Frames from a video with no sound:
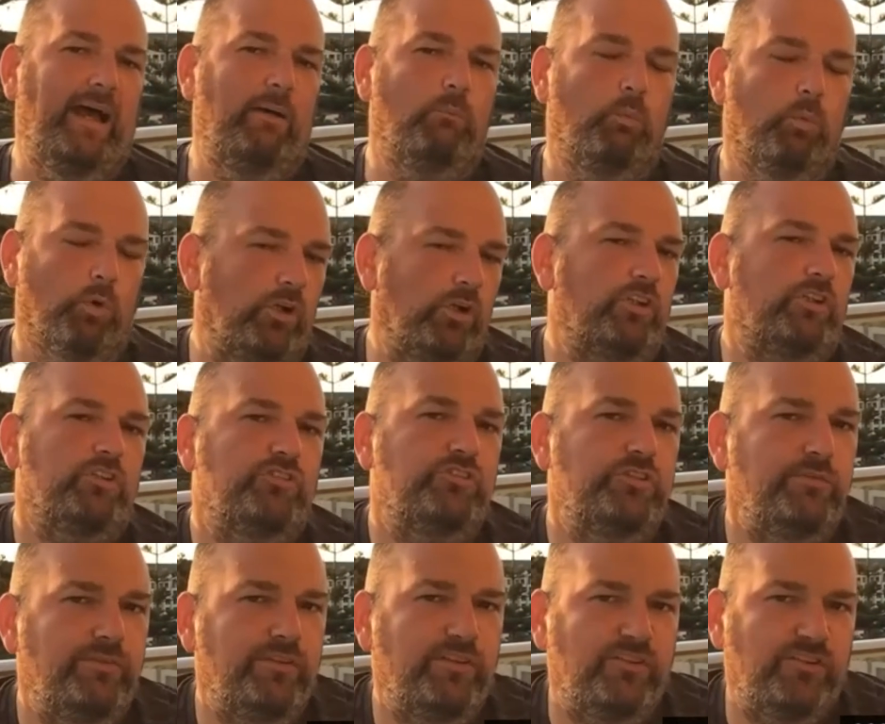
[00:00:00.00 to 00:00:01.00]

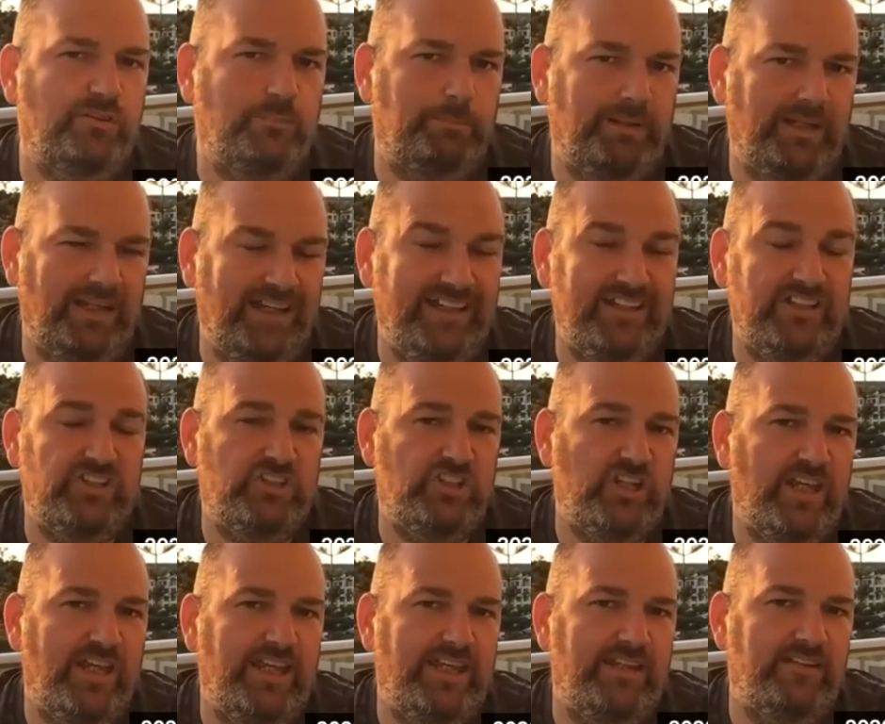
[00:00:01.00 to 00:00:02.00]
worker-driven supply
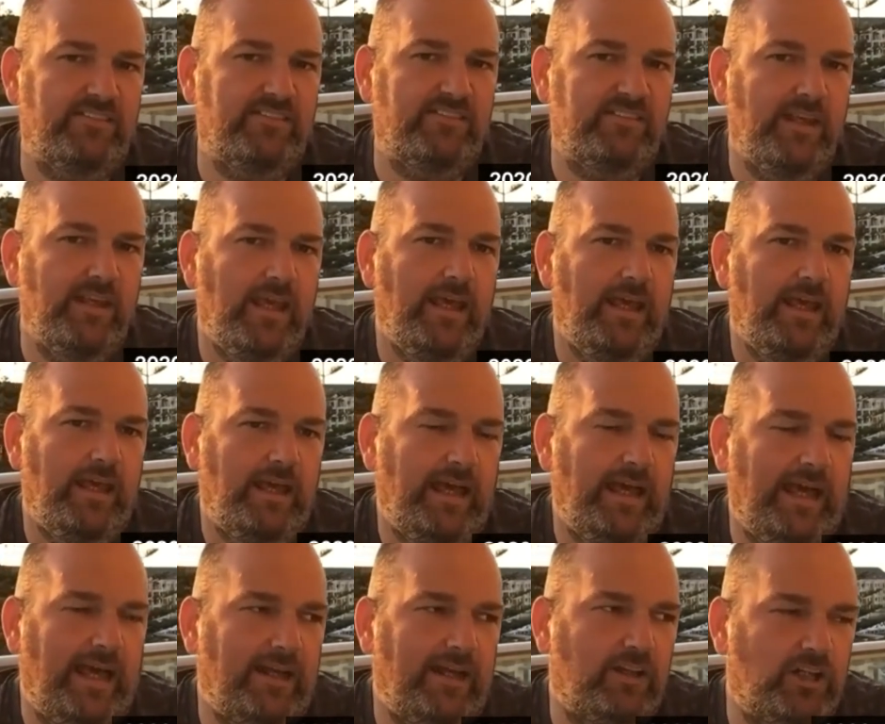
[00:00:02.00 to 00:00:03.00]
chains
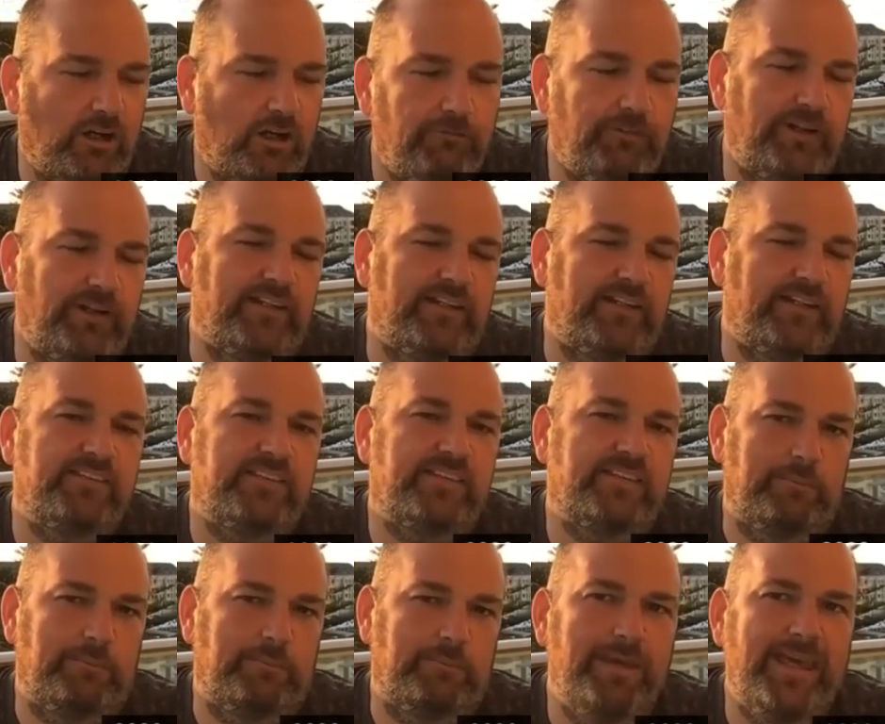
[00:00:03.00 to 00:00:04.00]
governance
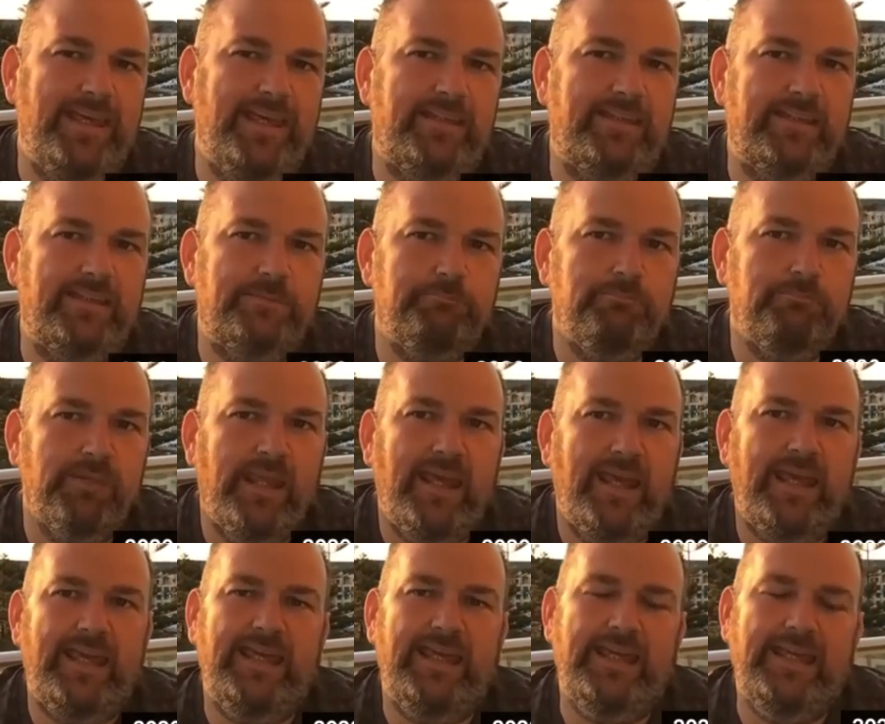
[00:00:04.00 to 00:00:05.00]
can make
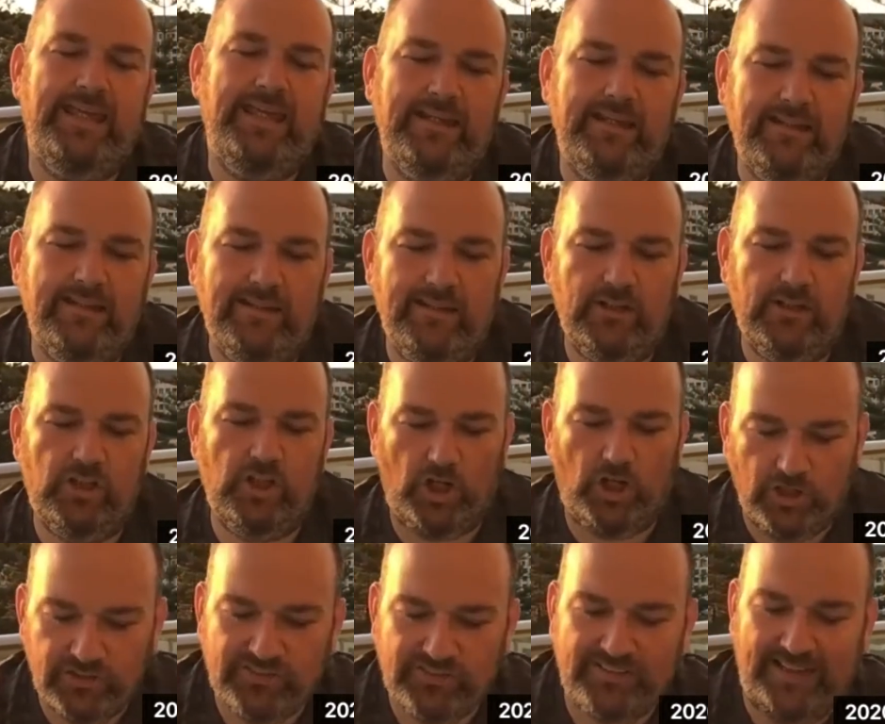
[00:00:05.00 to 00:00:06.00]
in
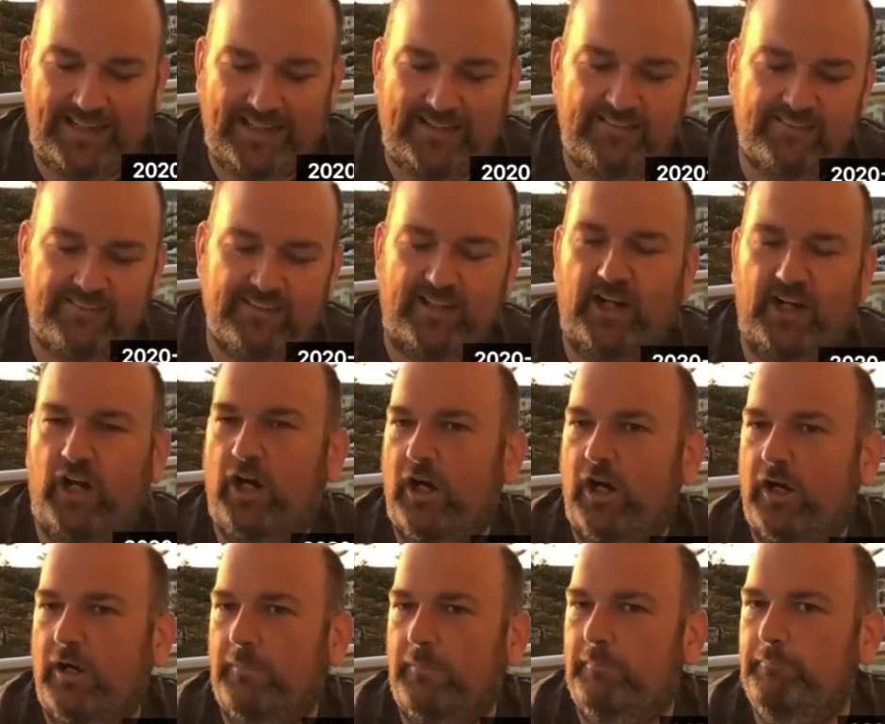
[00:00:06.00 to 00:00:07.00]
contexts that
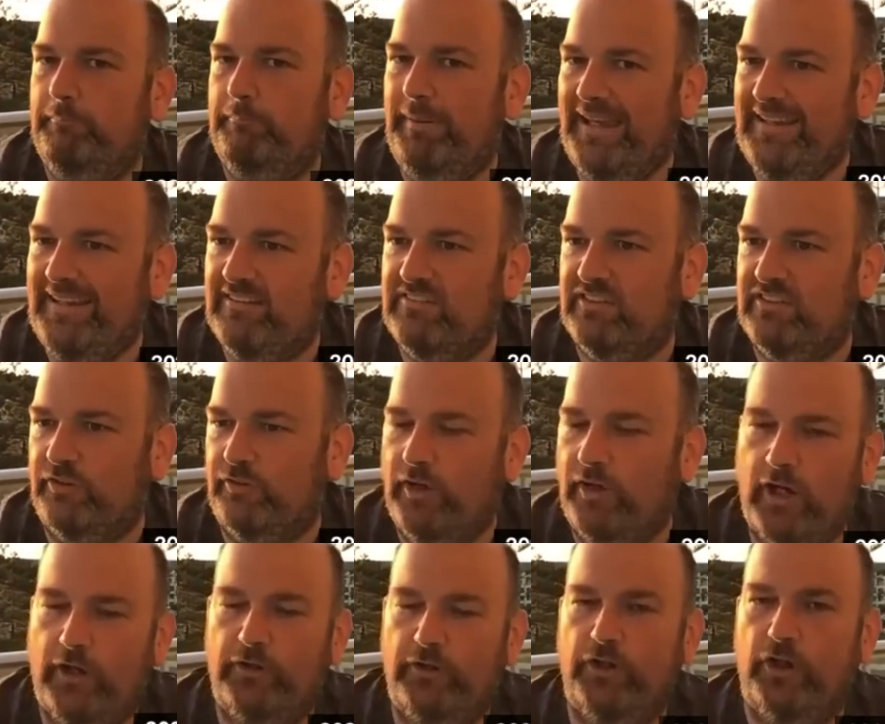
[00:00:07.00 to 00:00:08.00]
are based
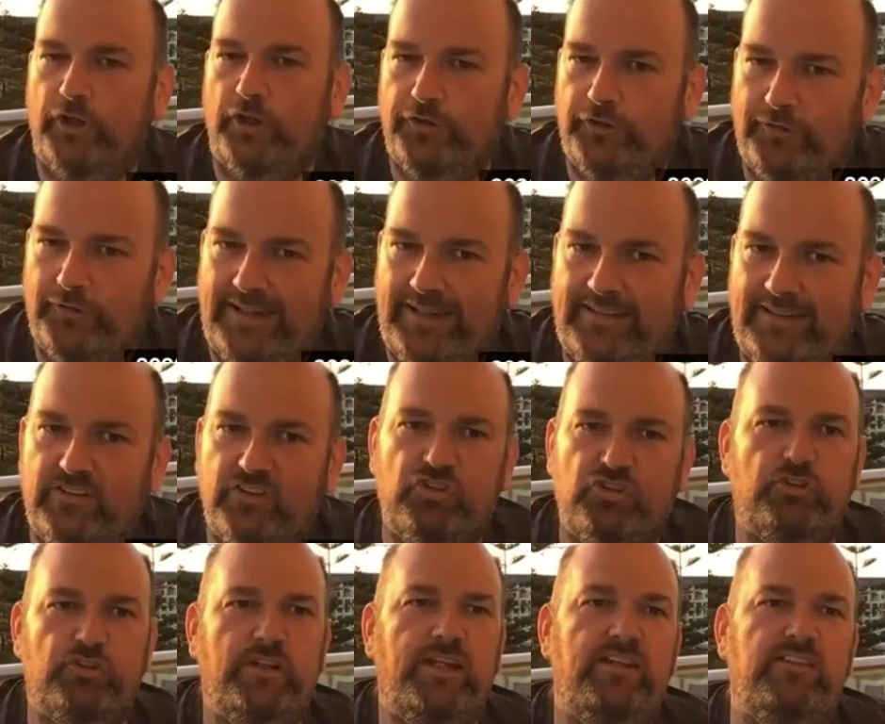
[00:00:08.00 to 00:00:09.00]
around other
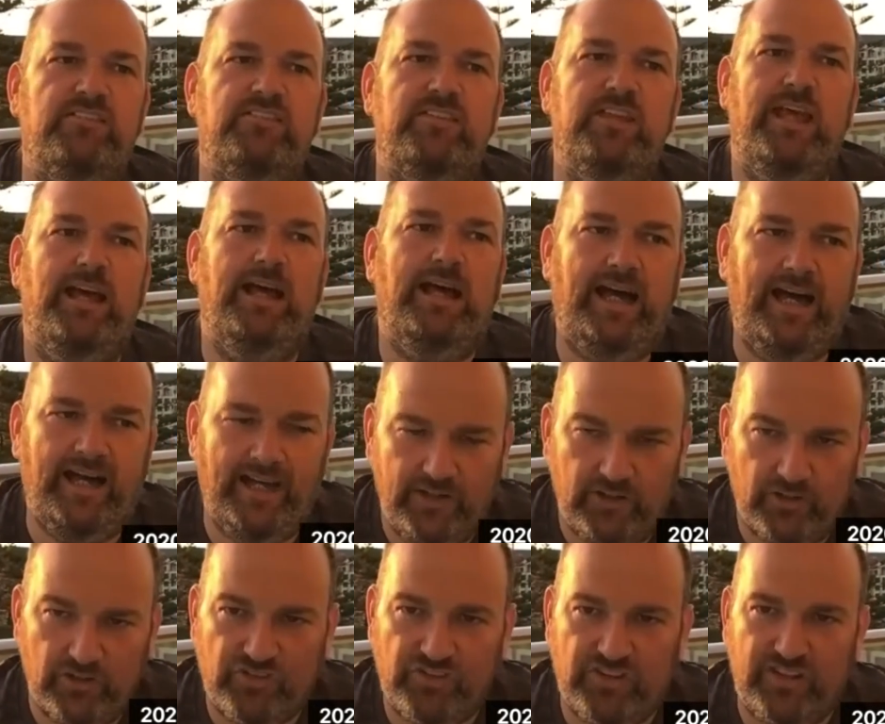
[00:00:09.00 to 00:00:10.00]
industries,
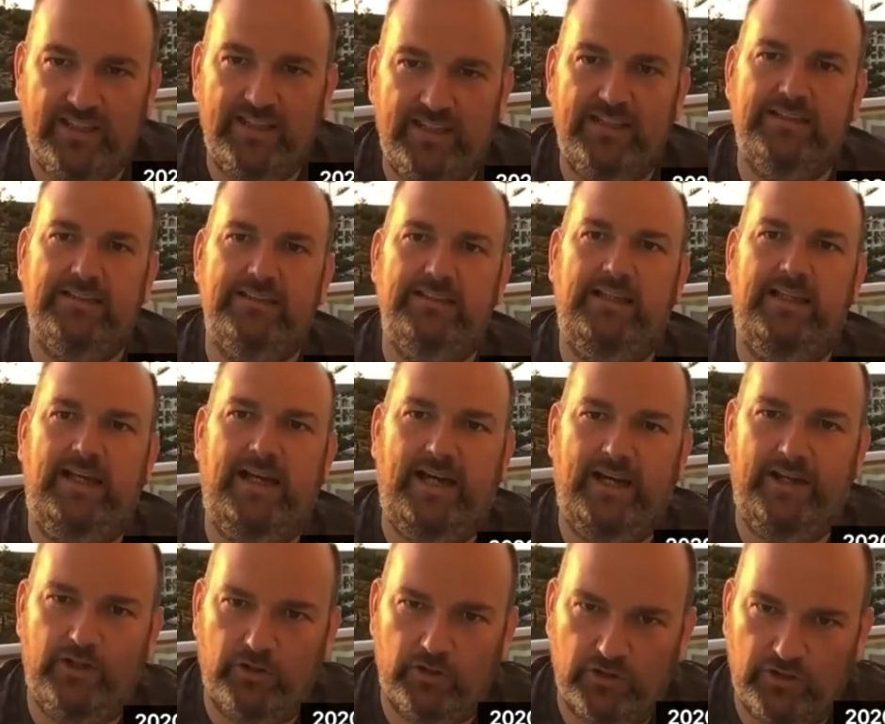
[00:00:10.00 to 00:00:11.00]
higher skill,
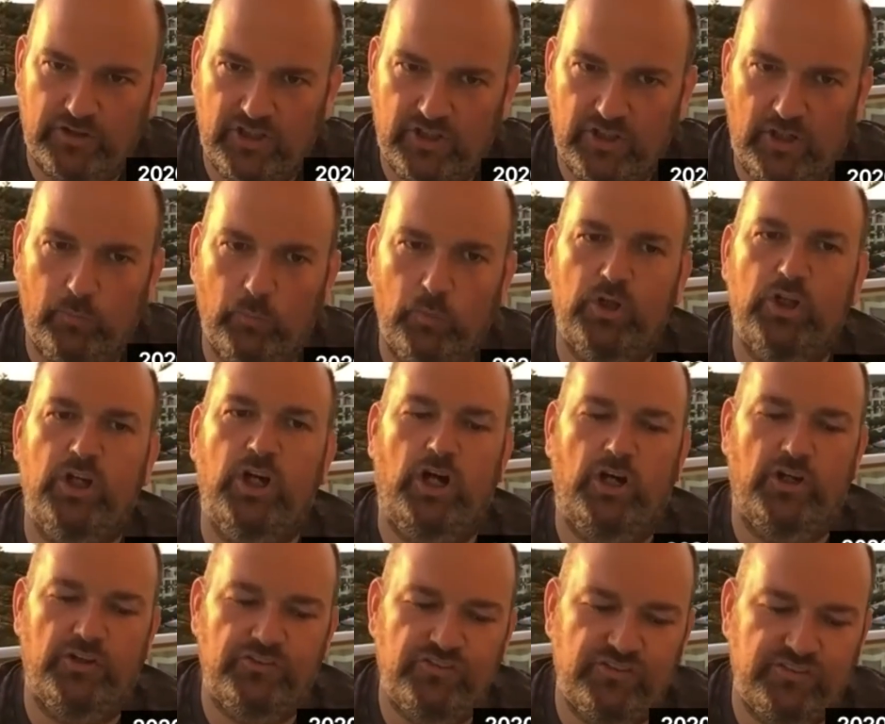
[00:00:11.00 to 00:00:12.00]
higher
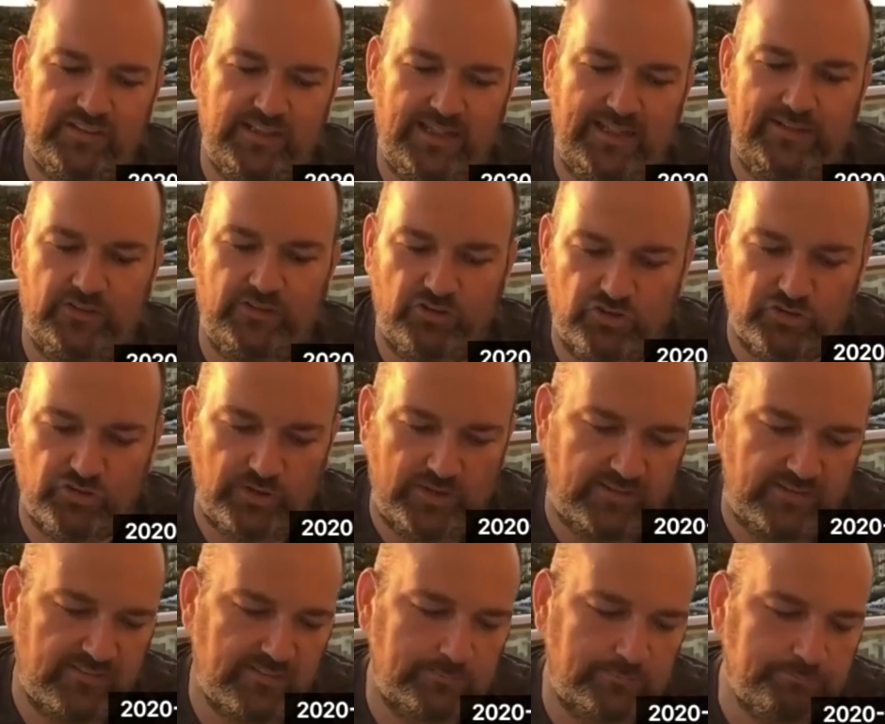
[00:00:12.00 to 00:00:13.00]
cost
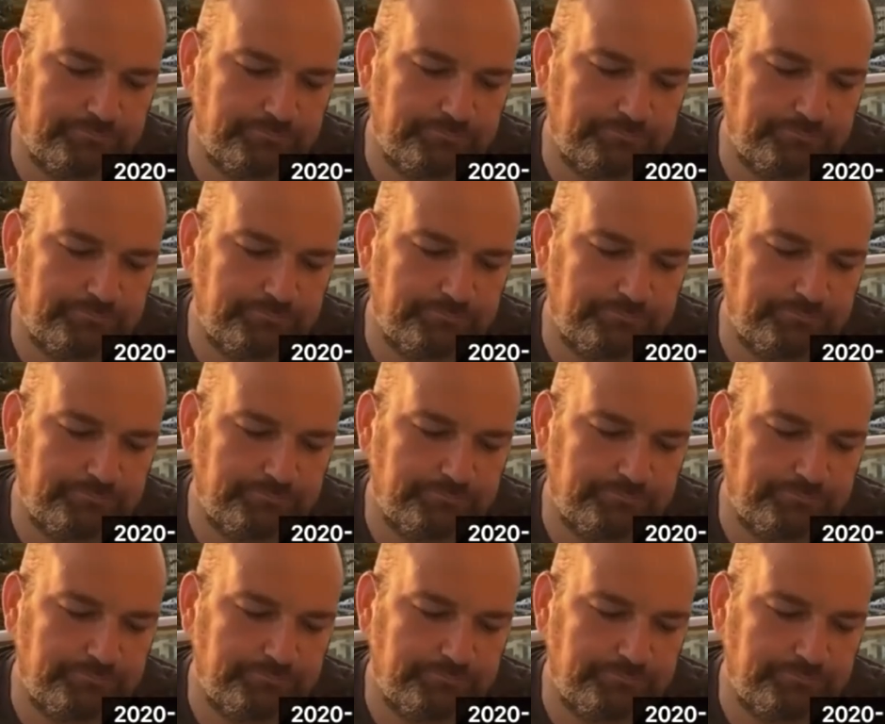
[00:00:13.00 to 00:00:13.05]
industries.